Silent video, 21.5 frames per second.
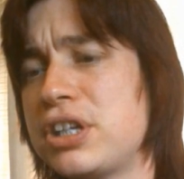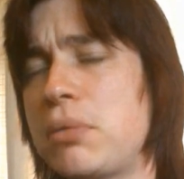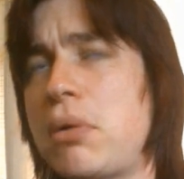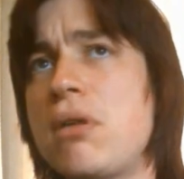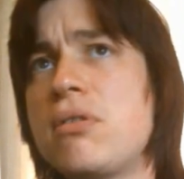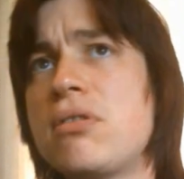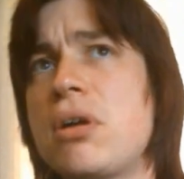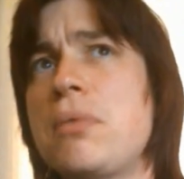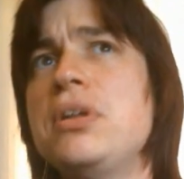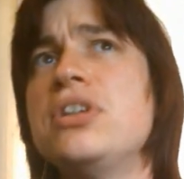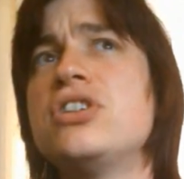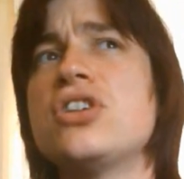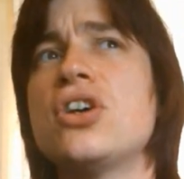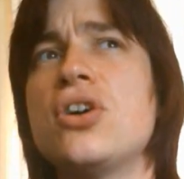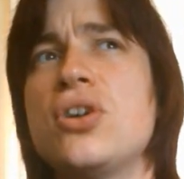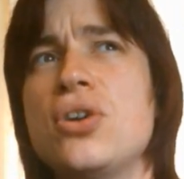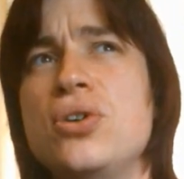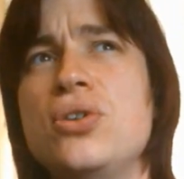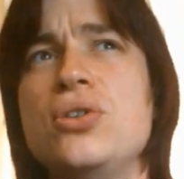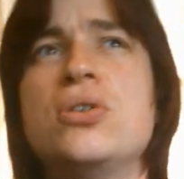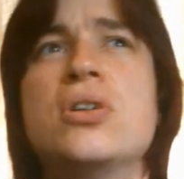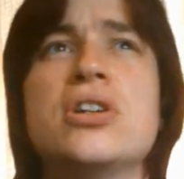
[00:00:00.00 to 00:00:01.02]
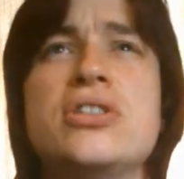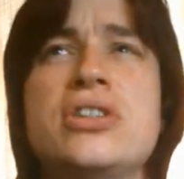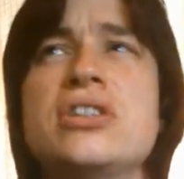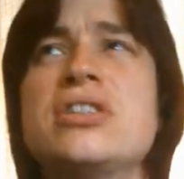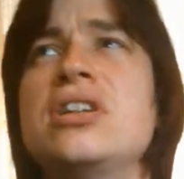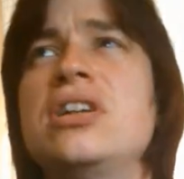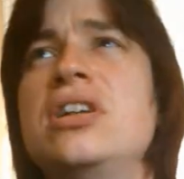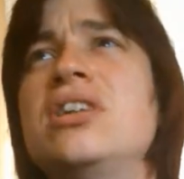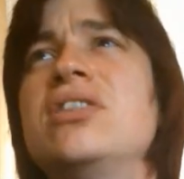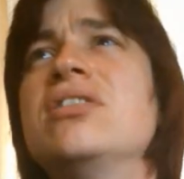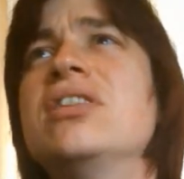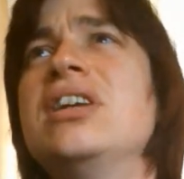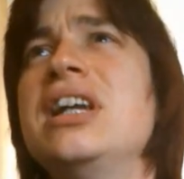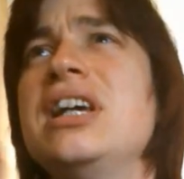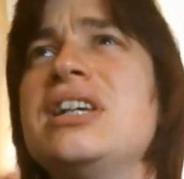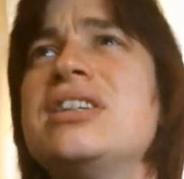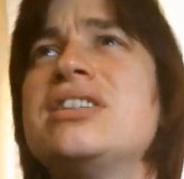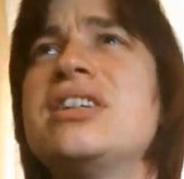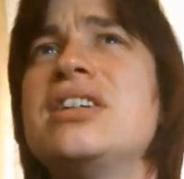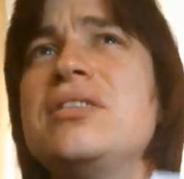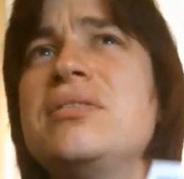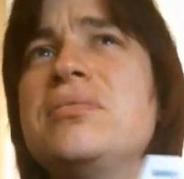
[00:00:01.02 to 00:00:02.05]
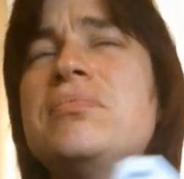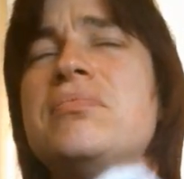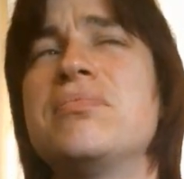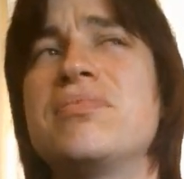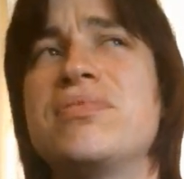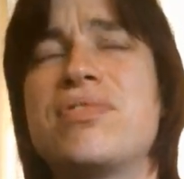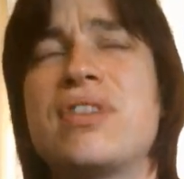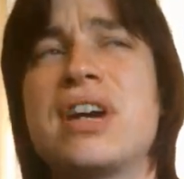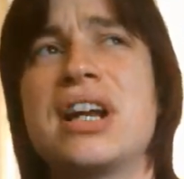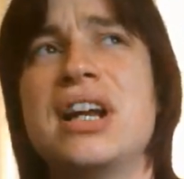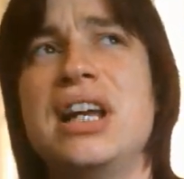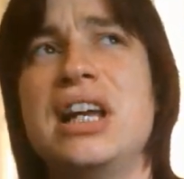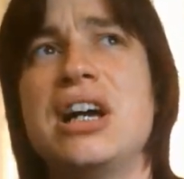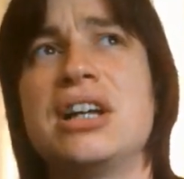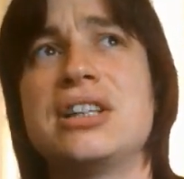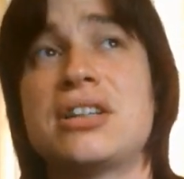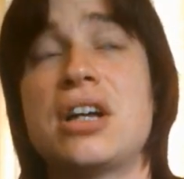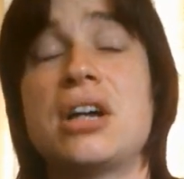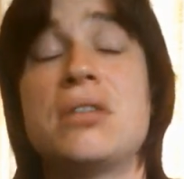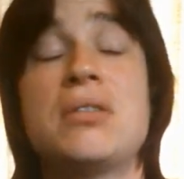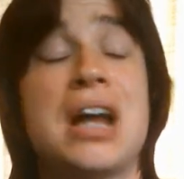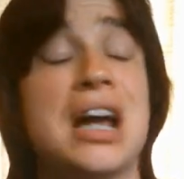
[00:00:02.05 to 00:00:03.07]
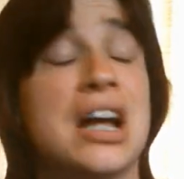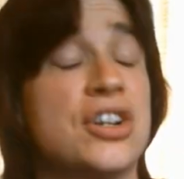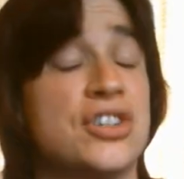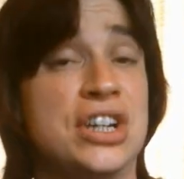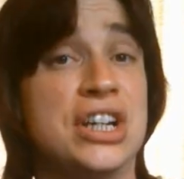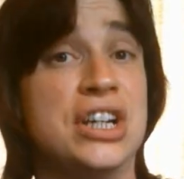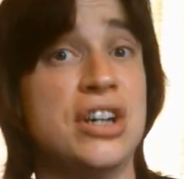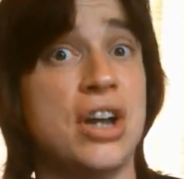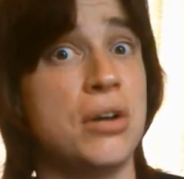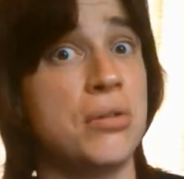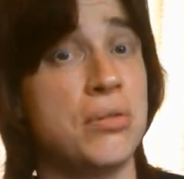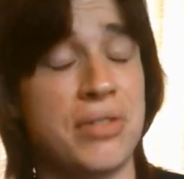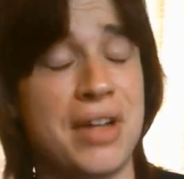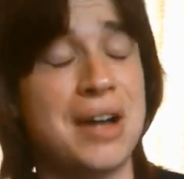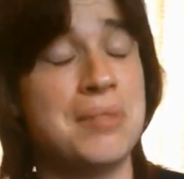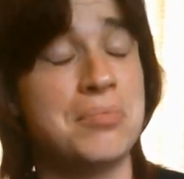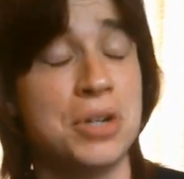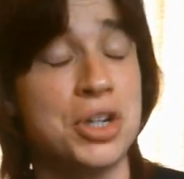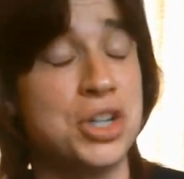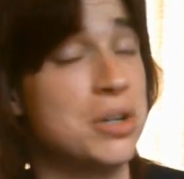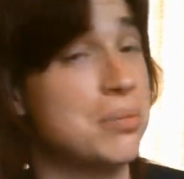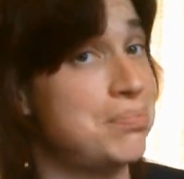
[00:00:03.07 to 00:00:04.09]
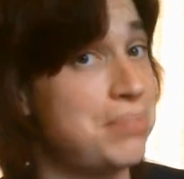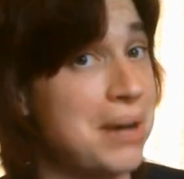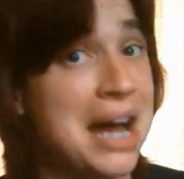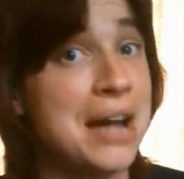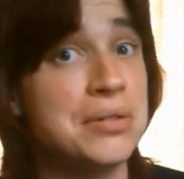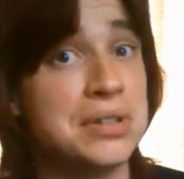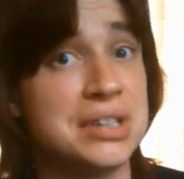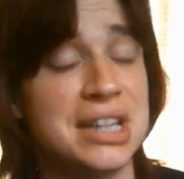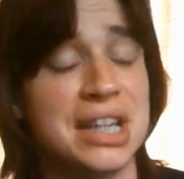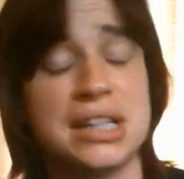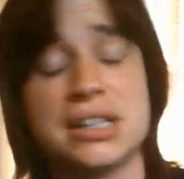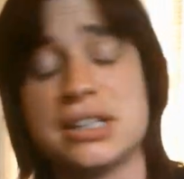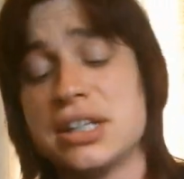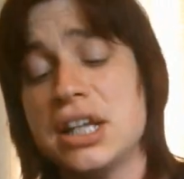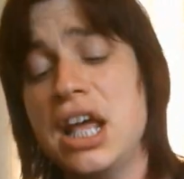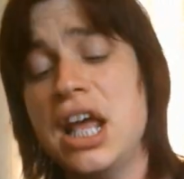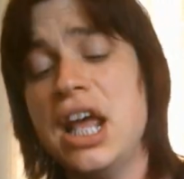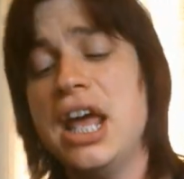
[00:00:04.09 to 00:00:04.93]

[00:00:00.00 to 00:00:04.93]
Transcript: I won't go into who because it's a long list, and frankly, I don't actually know that much about it.